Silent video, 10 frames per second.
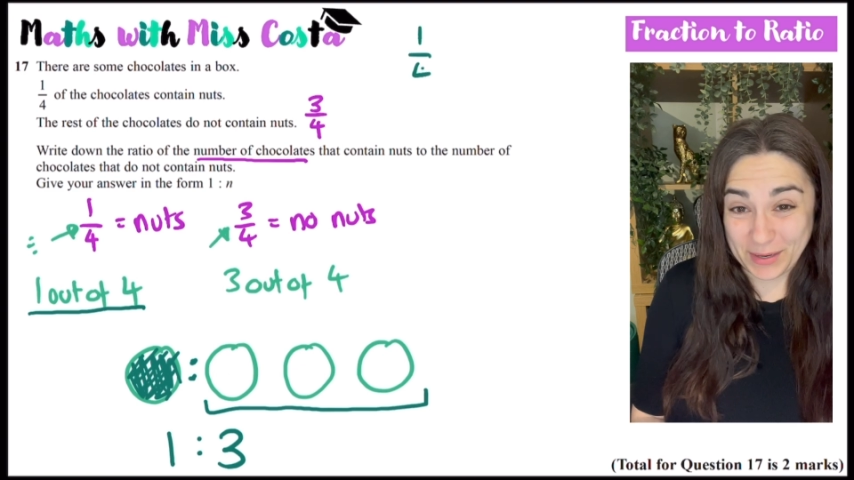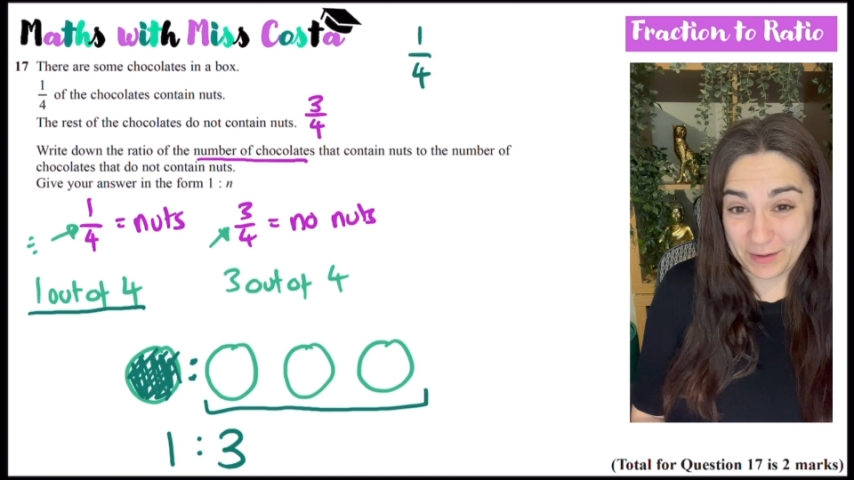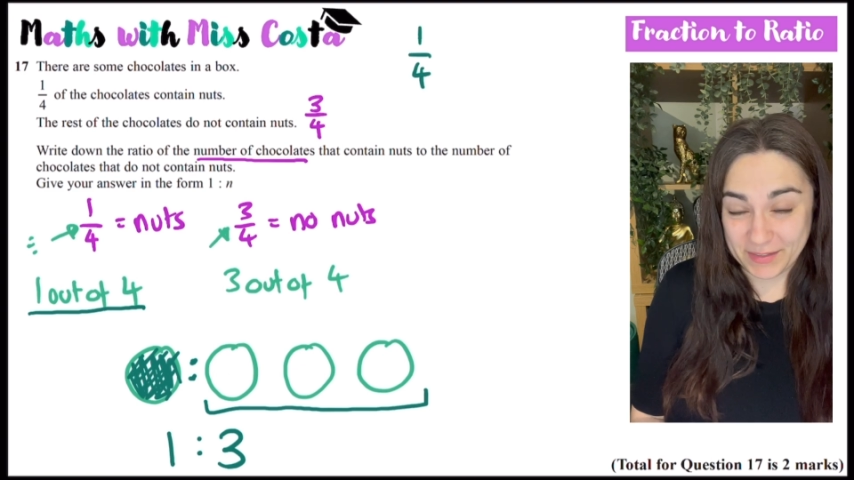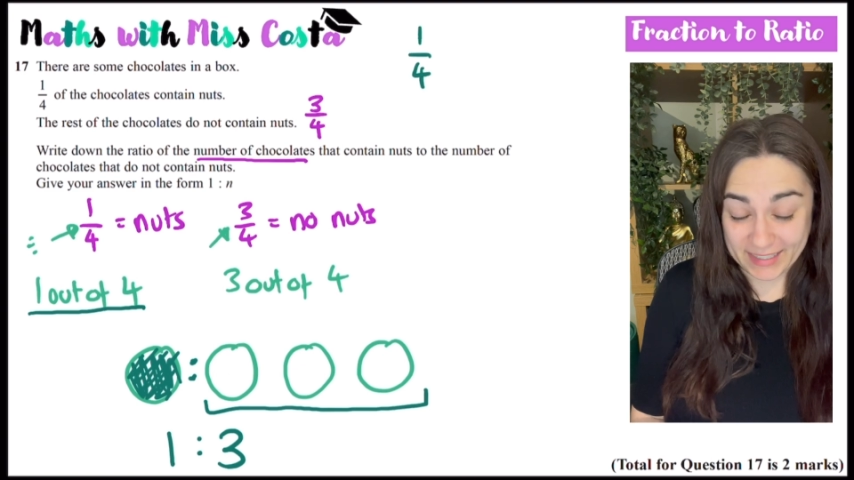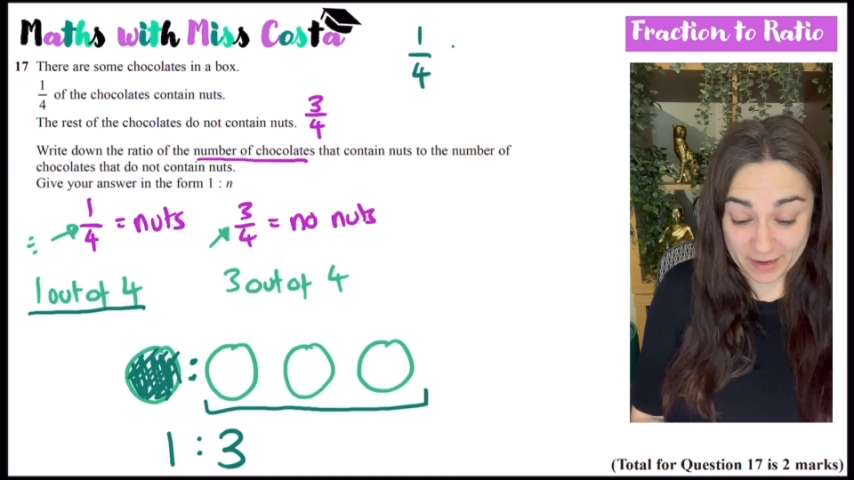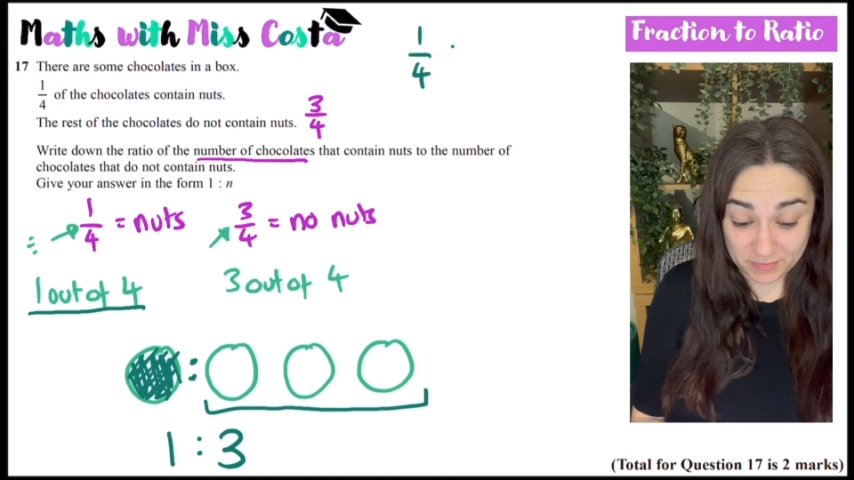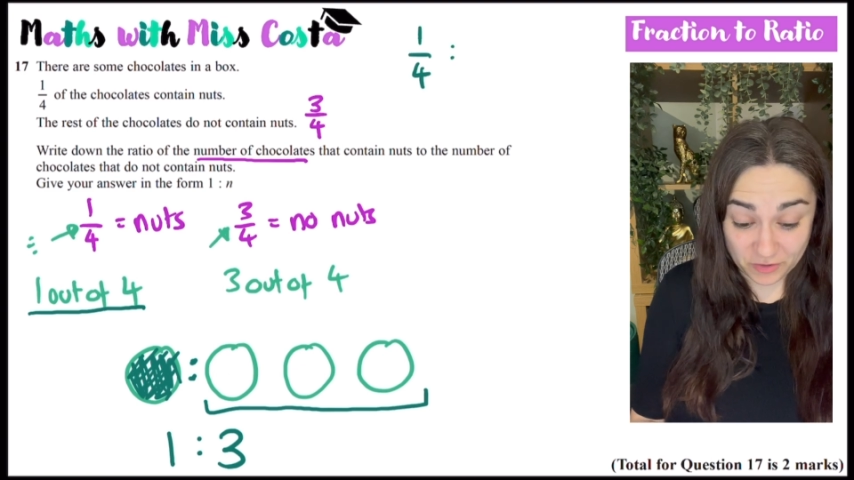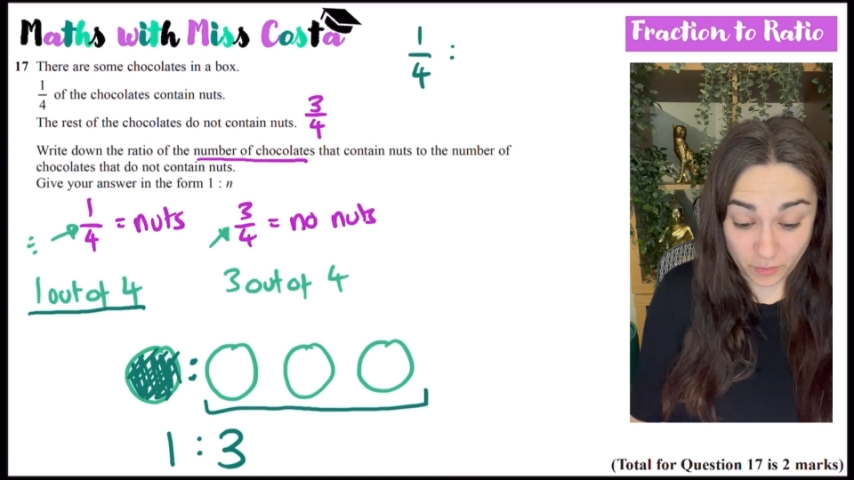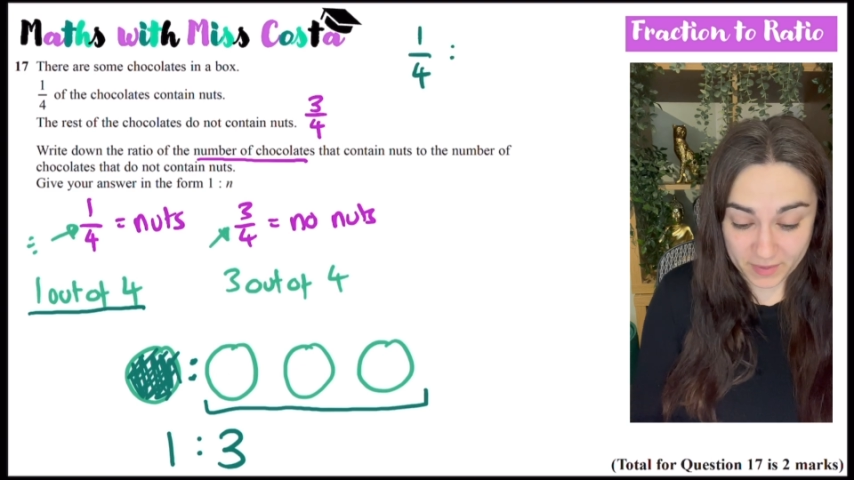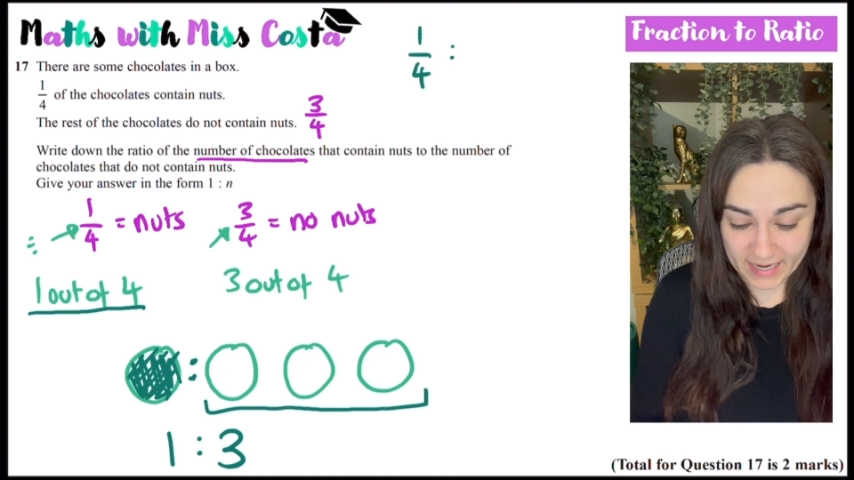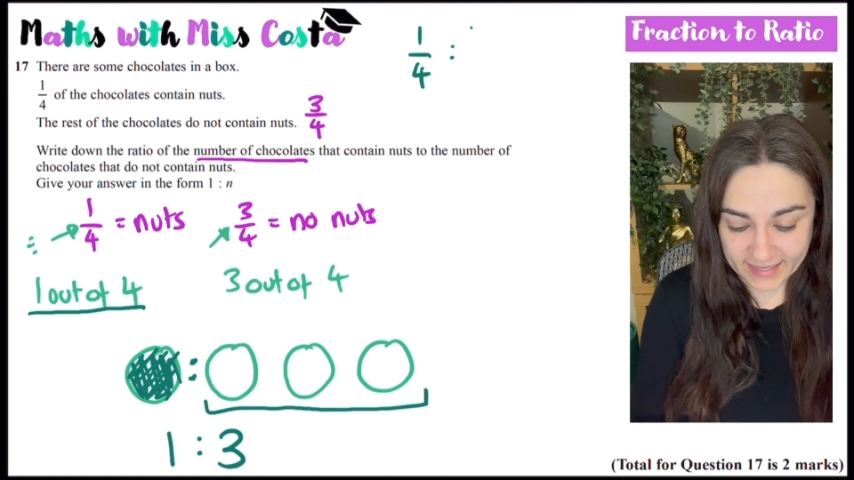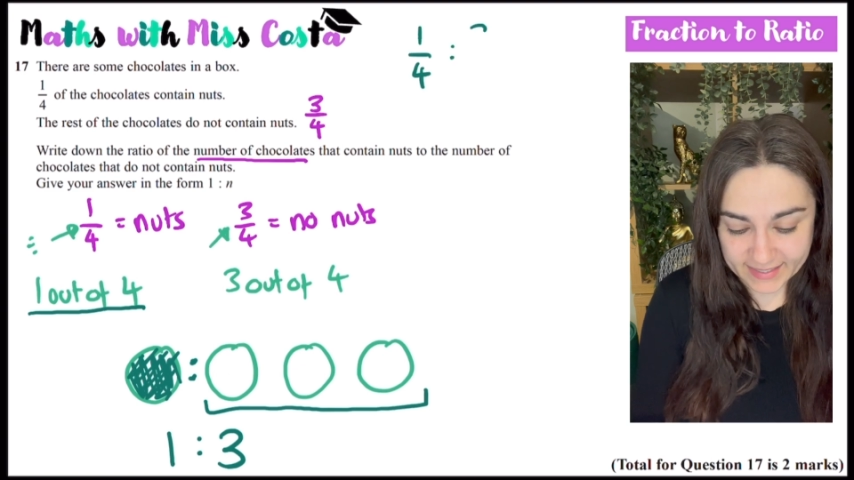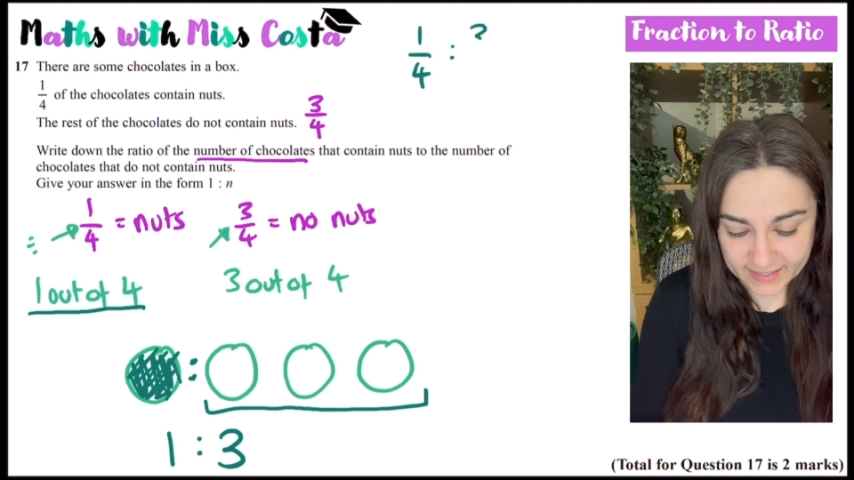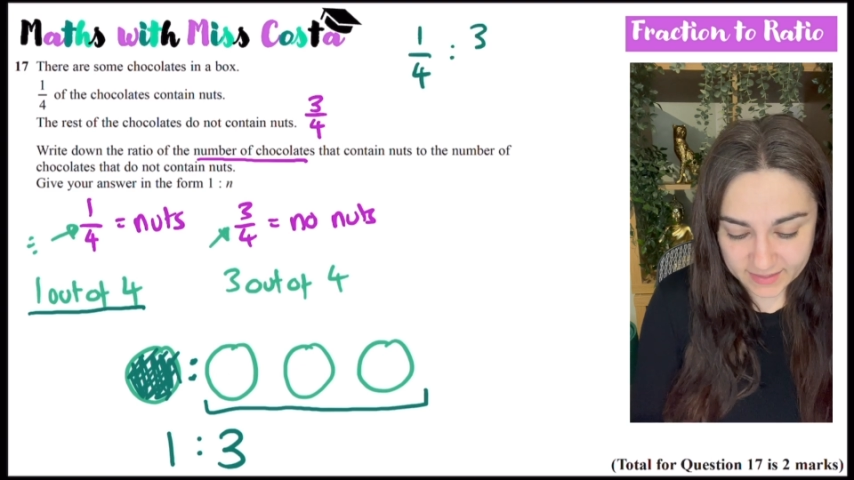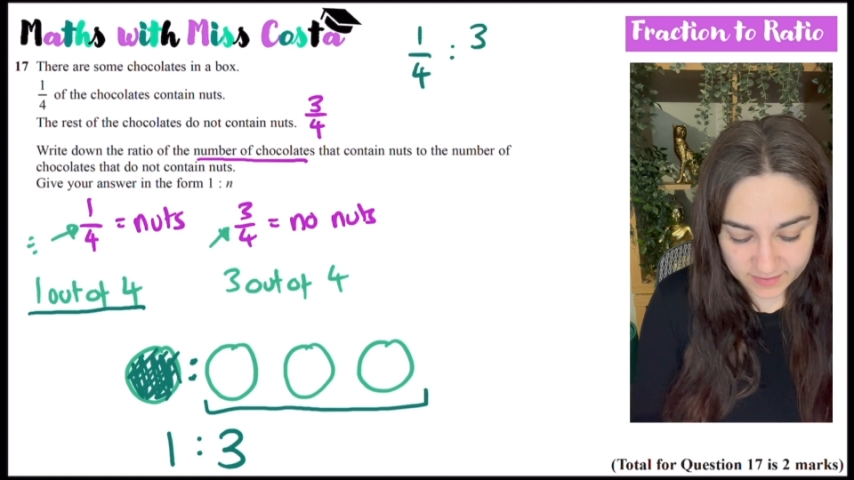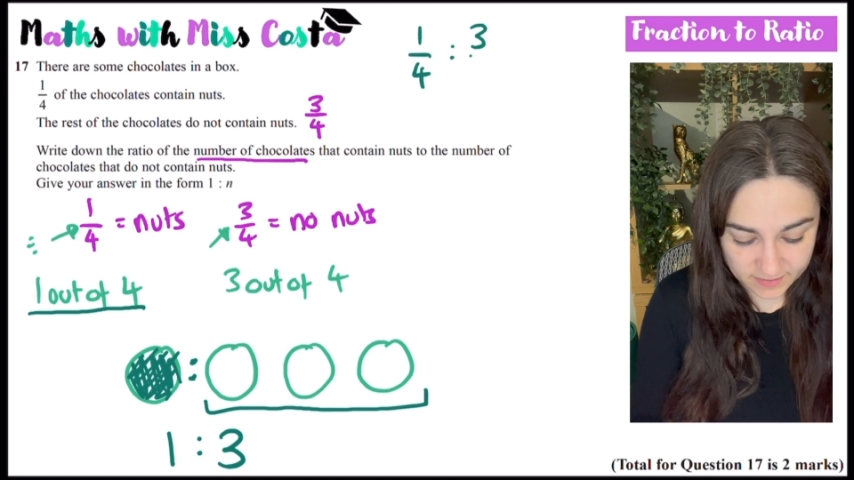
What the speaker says: have the same denominator,